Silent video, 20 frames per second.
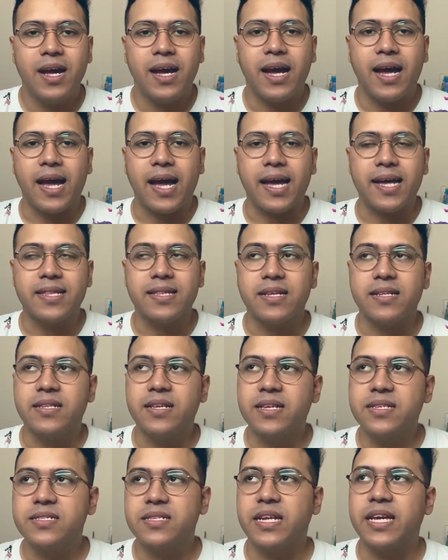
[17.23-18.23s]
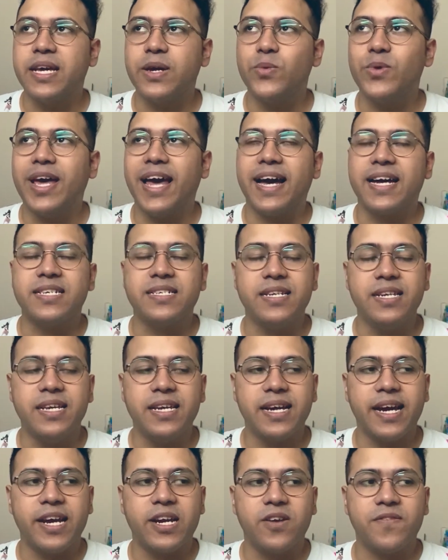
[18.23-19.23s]
And this day we actually
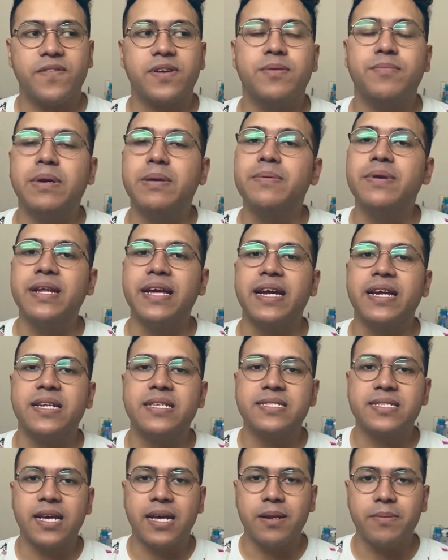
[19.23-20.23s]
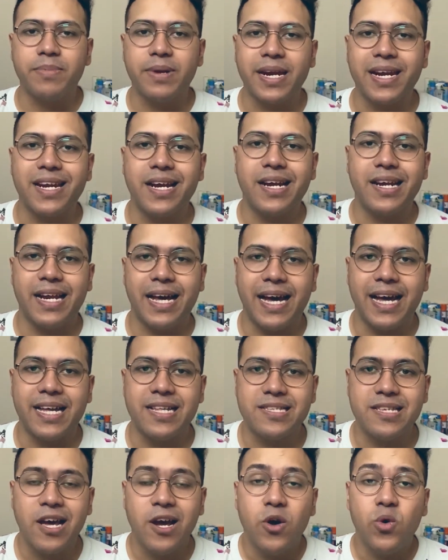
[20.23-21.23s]
kind of commemorate and celebrate our
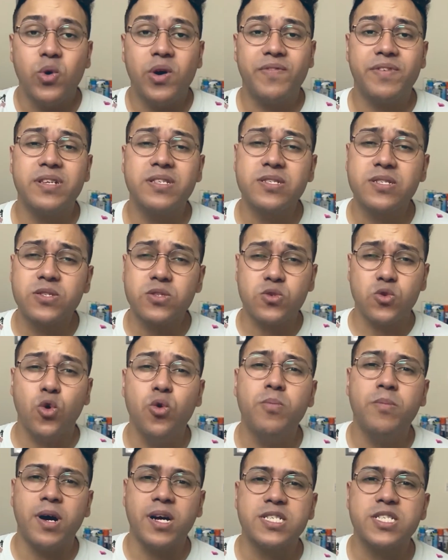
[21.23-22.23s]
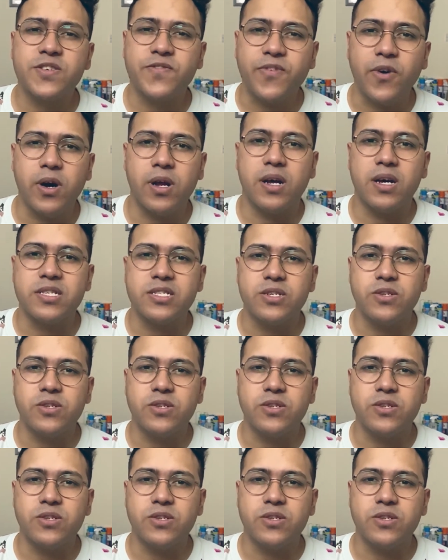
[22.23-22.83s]
dads who have done so much for us,